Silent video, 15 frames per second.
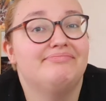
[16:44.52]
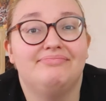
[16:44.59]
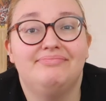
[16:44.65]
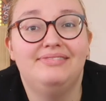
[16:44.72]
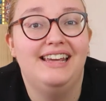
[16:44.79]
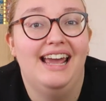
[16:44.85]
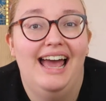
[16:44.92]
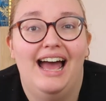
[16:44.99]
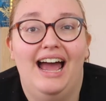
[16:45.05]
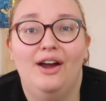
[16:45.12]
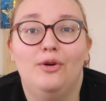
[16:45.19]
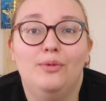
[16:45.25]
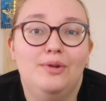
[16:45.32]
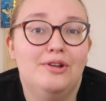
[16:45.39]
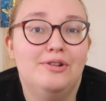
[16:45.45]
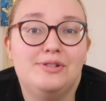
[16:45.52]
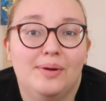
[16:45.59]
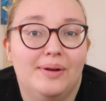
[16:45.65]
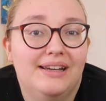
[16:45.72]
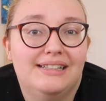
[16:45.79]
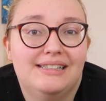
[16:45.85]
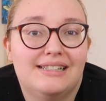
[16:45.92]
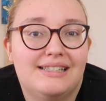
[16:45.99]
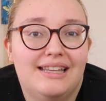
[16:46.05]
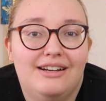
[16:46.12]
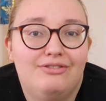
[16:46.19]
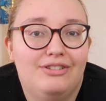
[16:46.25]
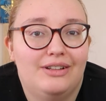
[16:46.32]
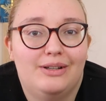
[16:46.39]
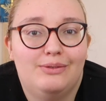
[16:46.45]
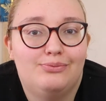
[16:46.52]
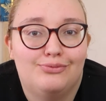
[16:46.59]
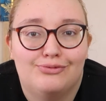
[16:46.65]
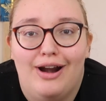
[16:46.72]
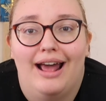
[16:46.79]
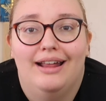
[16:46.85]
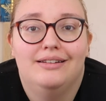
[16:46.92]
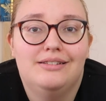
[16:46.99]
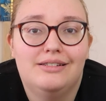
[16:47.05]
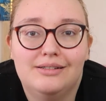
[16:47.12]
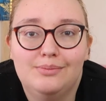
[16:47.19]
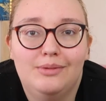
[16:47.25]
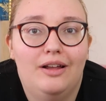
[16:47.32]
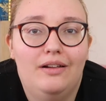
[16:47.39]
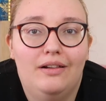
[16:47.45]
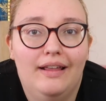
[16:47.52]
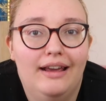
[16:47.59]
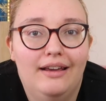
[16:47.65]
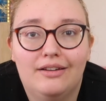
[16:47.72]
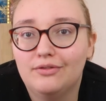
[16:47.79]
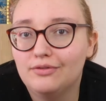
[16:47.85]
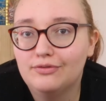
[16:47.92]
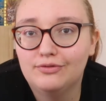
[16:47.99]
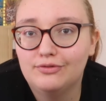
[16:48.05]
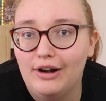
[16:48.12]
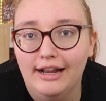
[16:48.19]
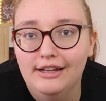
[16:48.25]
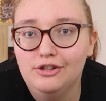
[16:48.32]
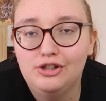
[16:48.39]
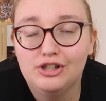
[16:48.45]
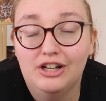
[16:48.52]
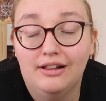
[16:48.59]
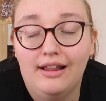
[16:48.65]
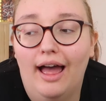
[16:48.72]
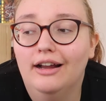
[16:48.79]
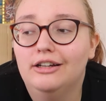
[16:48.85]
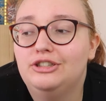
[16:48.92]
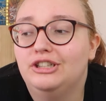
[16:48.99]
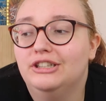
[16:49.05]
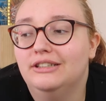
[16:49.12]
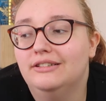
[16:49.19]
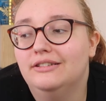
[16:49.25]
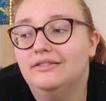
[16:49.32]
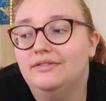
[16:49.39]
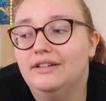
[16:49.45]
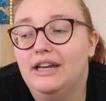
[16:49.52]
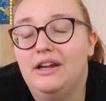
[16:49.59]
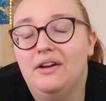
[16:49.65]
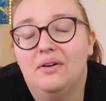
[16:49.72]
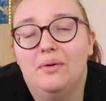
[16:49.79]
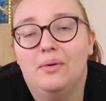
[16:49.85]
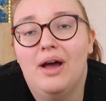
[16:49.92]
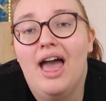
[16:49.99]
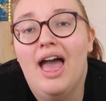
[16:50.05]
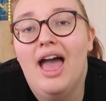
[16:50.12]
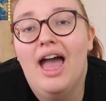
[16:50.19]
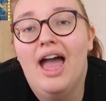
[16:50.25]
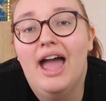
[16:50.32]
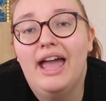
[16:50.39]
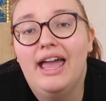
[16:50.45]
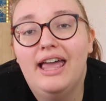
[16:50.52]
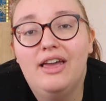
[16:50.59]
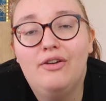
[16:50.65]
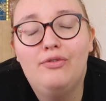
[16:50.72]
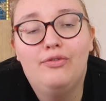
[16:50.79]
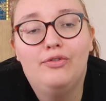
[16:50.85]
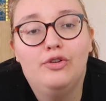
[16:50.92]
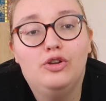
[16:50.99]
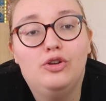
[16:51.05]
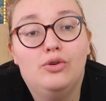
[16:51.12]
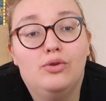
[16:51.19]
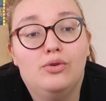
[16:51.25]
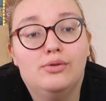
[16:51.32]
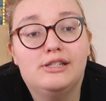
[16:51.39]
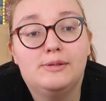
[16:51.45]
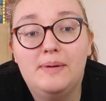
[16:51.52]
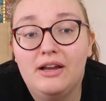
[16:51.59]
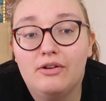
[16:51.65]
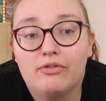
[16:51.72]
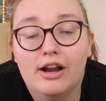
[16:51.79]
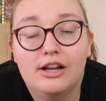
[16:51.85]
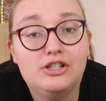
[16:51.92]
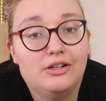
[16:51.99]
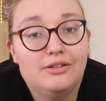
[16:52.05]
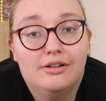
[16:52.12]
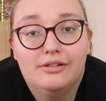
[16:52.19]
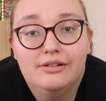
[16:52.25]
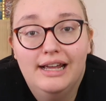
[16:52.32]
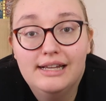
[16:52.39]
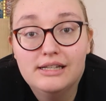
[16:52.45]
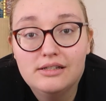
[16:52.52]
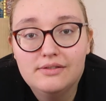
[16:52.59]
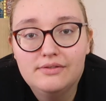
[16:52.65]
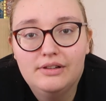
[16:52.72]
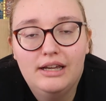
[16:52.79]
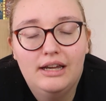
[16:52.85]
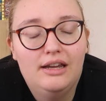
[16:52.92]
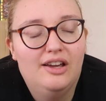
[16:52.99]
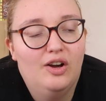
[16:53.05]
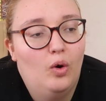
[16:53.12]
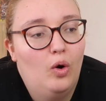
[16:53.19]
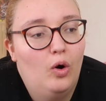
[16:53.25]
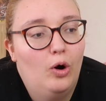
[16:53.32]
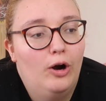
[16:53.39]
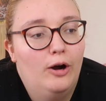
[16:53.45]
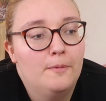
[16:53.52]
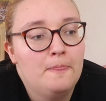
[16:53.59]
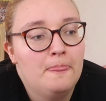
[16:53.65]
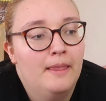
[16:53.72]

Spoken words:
yeah, I hope you enjoyed this like really random little like French collection video. If you speak French either natively or